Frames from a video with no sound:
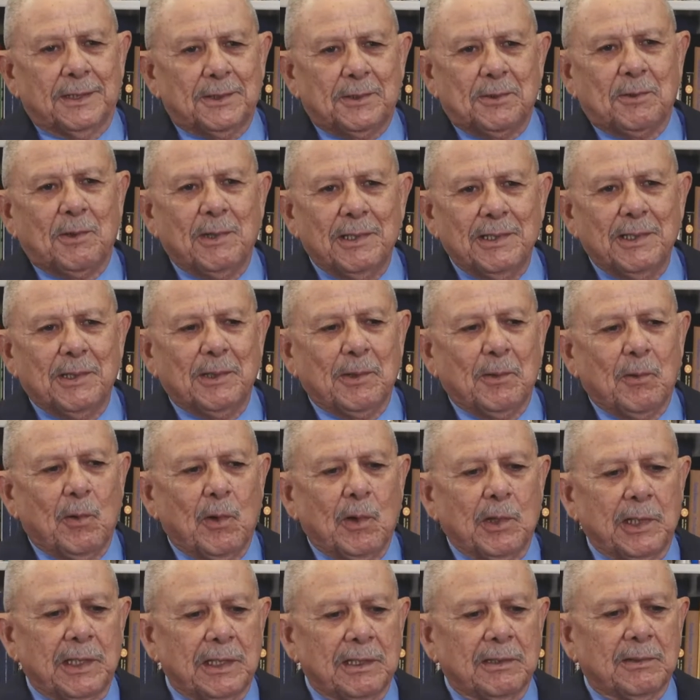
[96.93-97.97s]
extraordinary
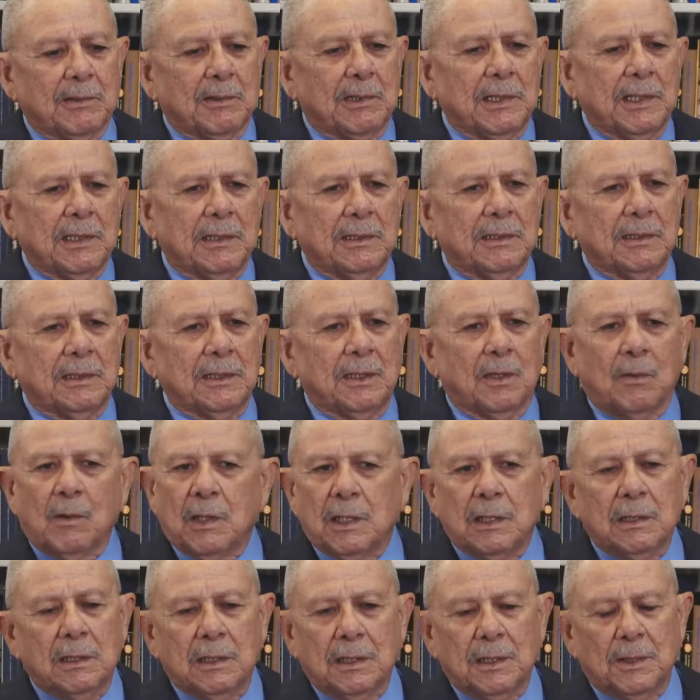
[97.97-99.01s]
war hero. He had
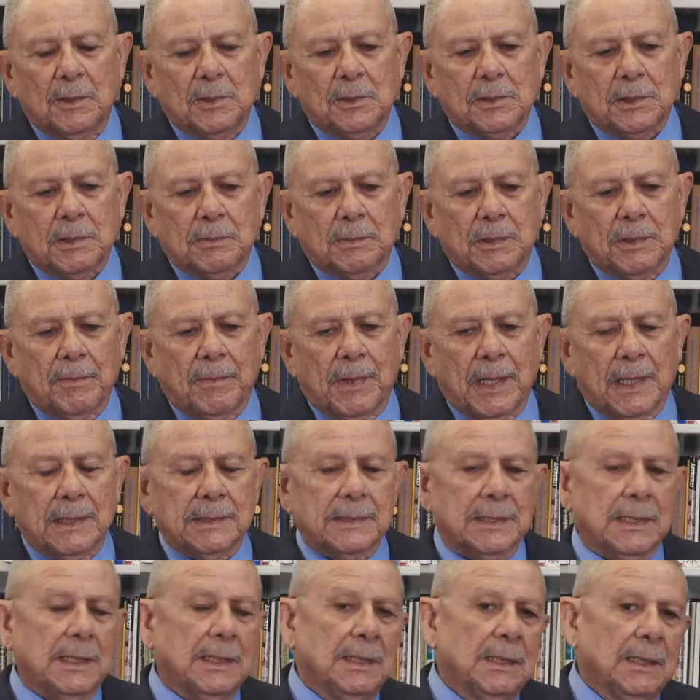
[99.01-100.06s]
great leadership
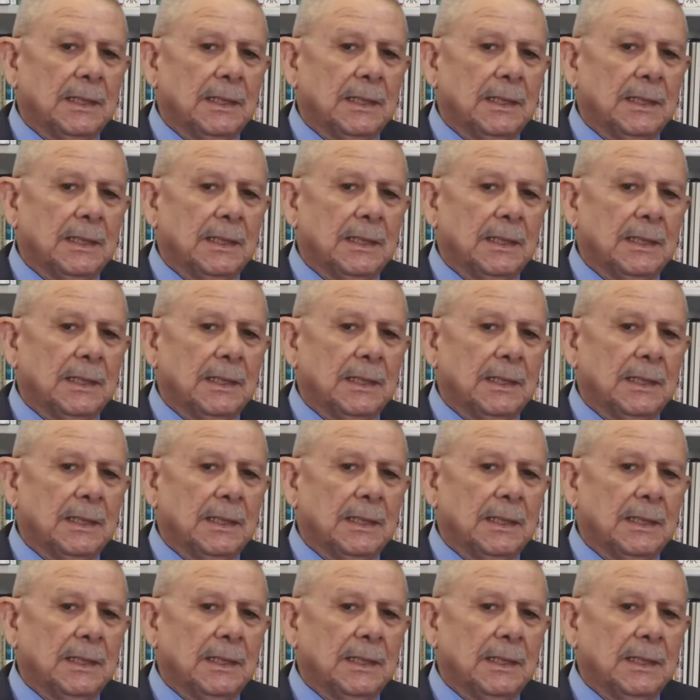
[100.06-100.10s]
capacity.